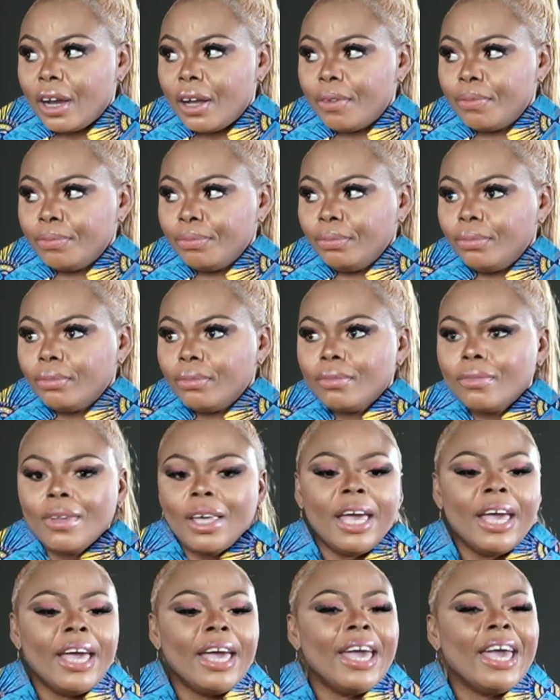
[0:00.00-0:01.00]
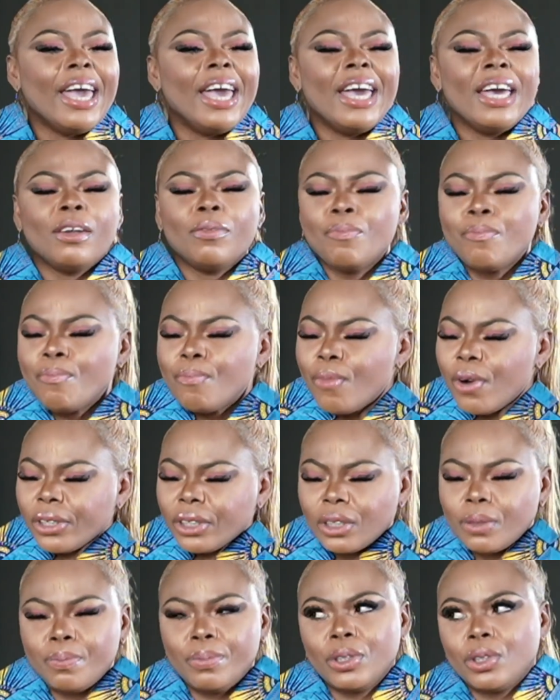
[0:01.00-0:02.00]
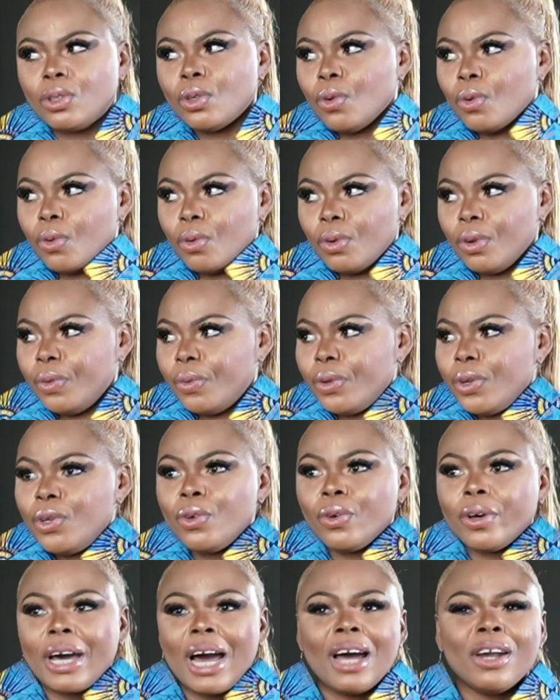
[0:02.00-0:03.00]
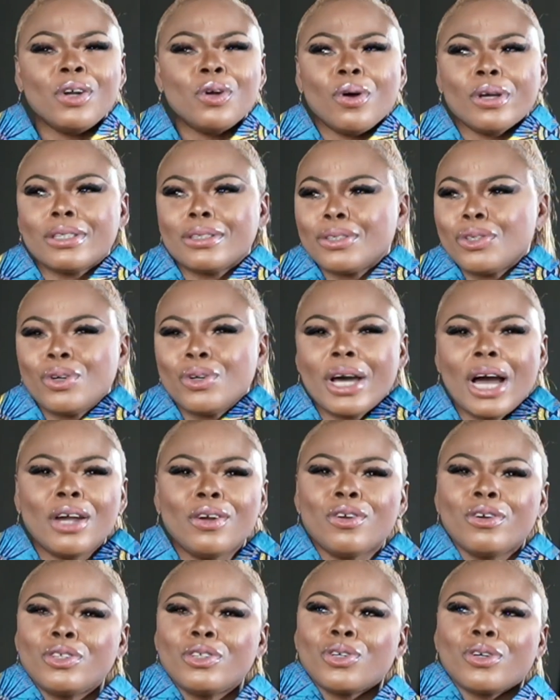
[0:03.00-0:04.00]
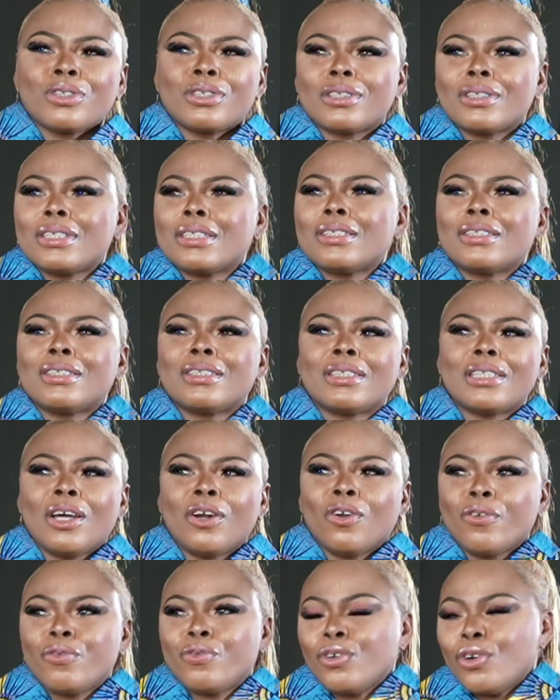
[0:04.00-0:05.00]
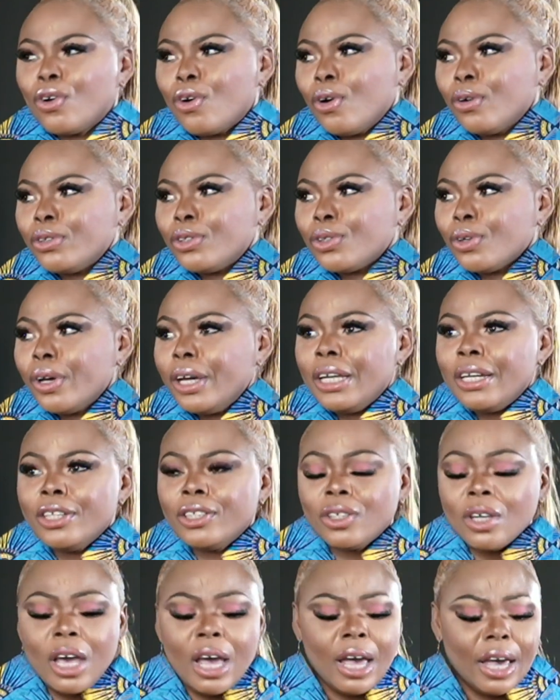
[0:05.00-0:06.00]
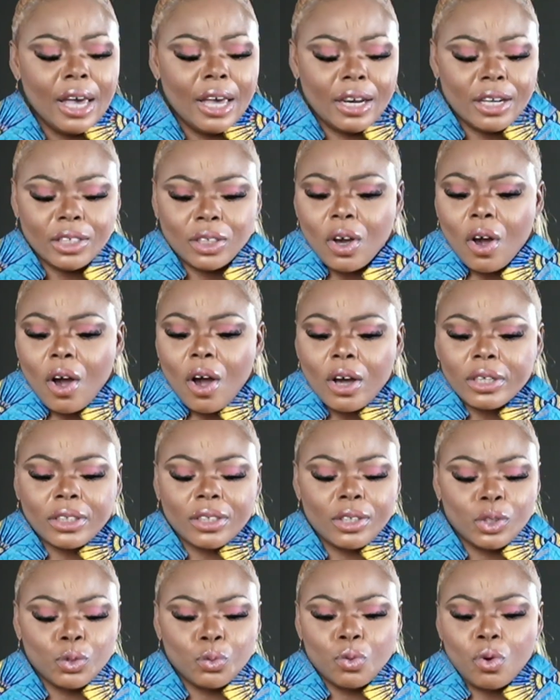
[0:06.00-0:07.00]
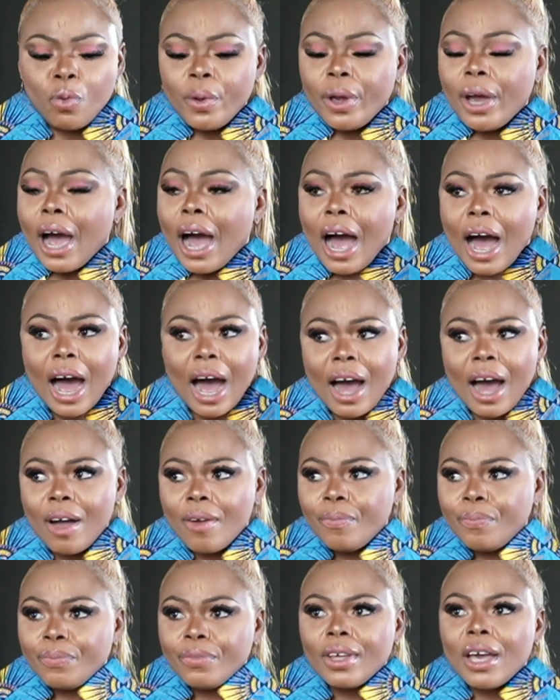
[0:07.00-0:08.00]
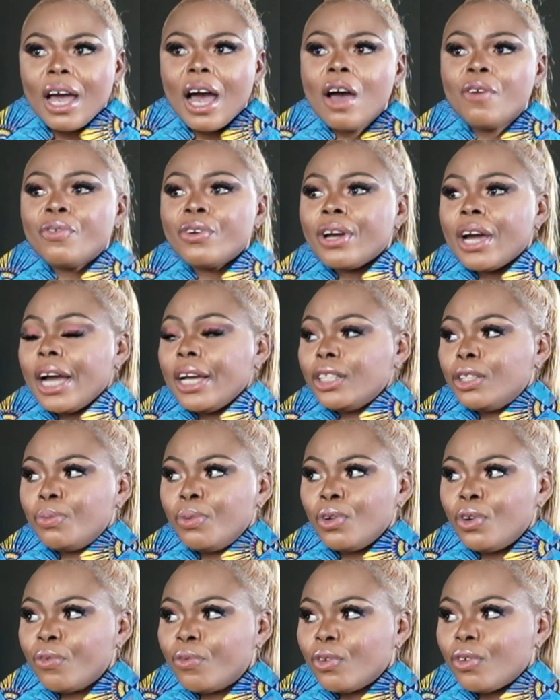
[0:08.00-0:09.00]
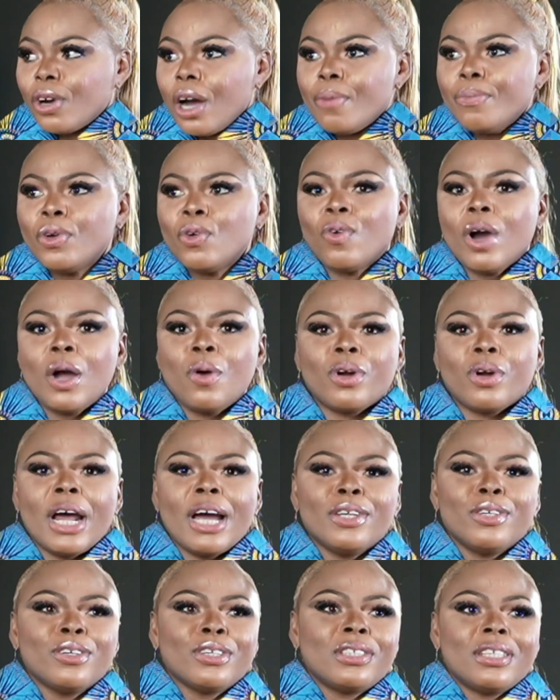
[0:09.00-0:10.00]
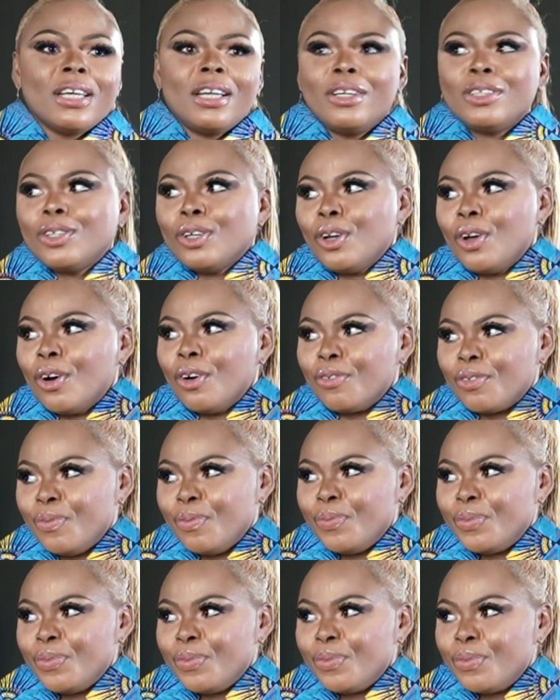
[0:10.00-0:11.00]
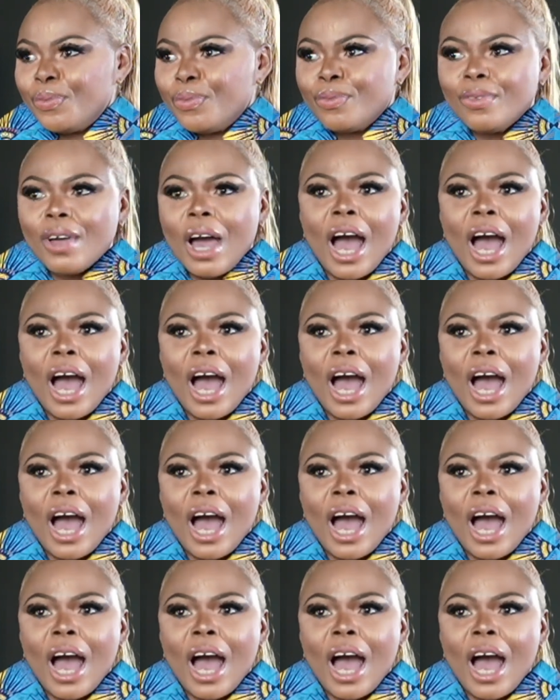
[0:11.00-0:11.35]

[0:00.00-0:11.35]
Mm. It must be so. You cannot you cannot just sell off your culture. Yeah. It is it is us, it is who we are. Africa is beautiful. I mean, why would I just sell it all off? Mm.